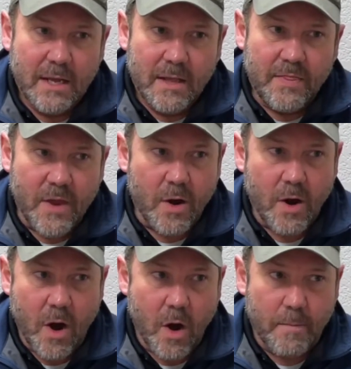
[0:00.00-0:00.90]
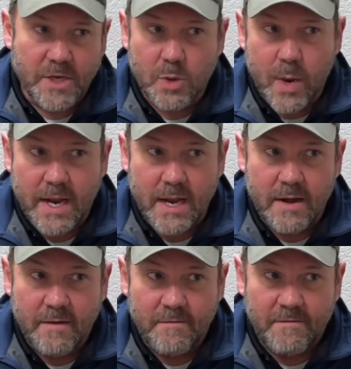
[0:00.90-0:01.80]
there are
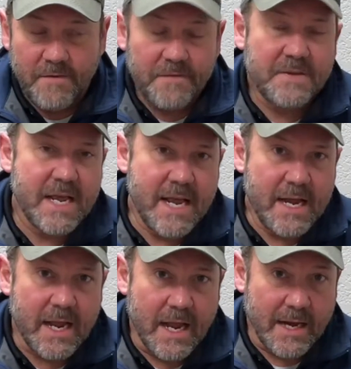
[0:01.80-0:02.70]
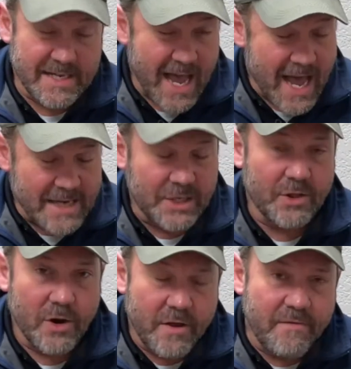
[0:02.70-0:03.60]
between 15 and as high as
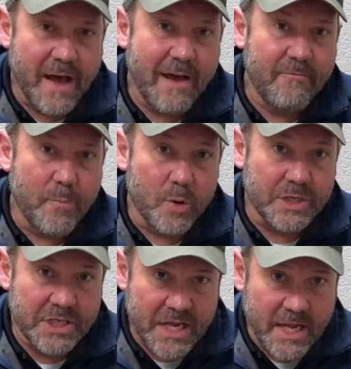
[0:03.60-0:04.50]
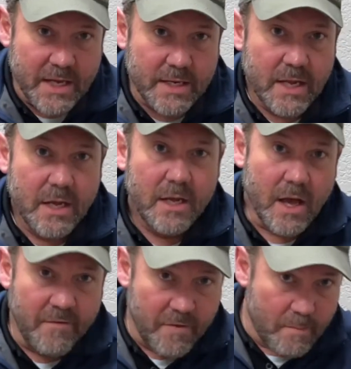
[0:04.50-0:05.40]
35%
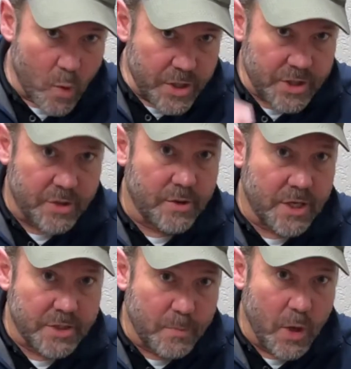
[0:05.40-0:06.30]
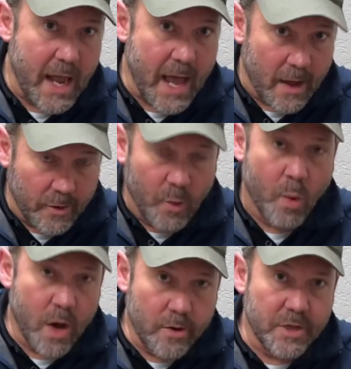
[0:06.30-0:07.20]
of the moisture that's put out, the
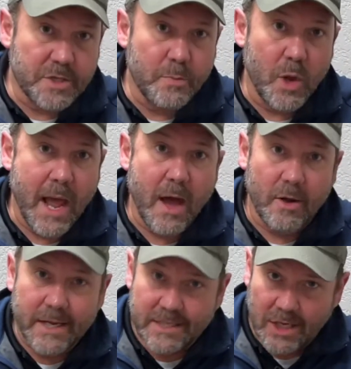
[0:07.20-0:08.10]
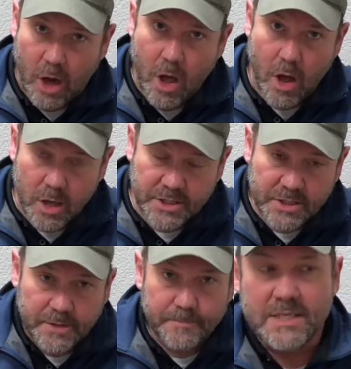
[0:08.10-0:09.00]
water that's put out, is lost.
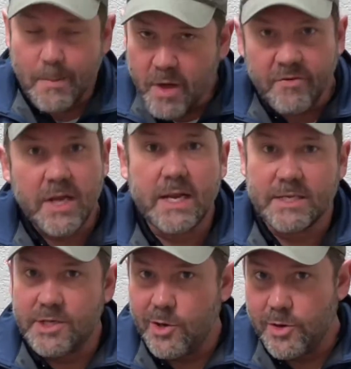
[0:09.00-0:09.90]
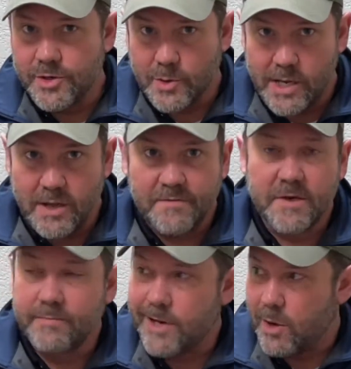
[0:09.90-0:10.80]
Some of it is due to drift.
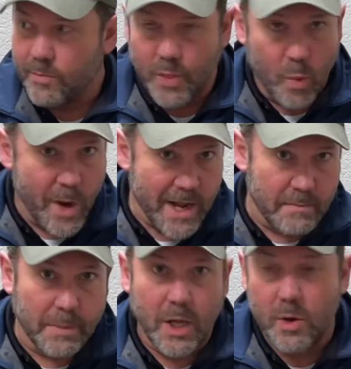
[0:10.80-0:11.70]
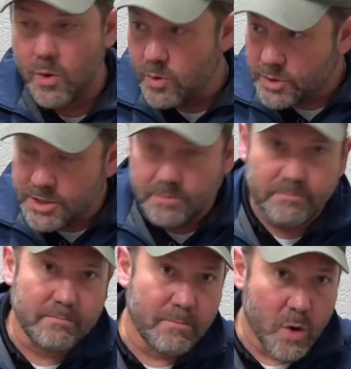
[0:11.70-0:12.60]
You know, the wind blows,
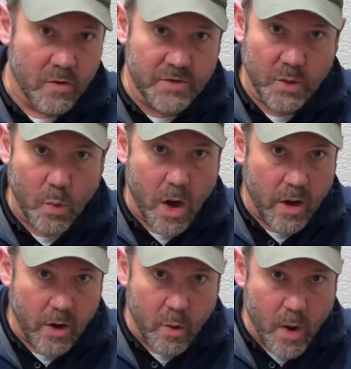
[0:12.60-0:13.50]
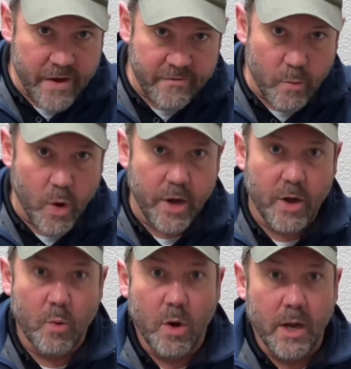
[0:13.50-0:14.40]
moves the water away from where you're
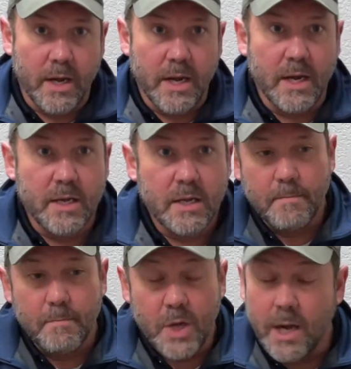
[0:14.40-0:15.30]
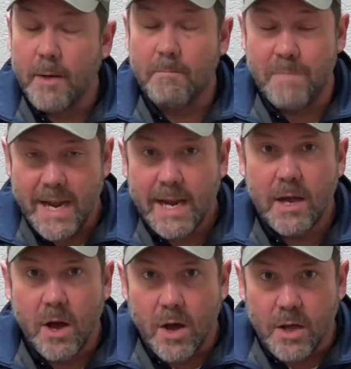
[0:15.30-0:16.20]
wanting it. But a big
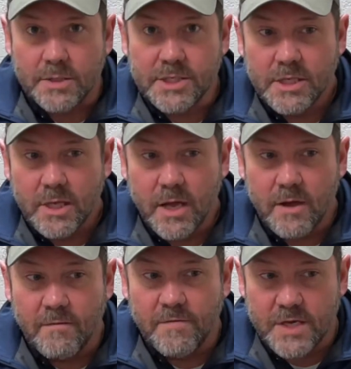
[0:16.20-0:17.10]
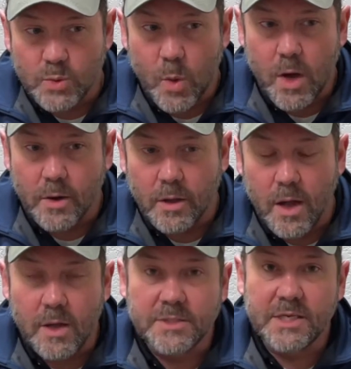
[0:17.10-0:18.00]
cause of this water
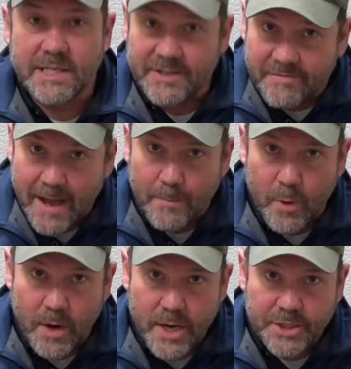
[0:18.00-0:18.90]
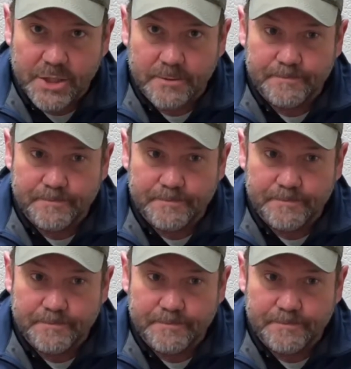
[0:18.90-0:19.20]
loss is evaporation.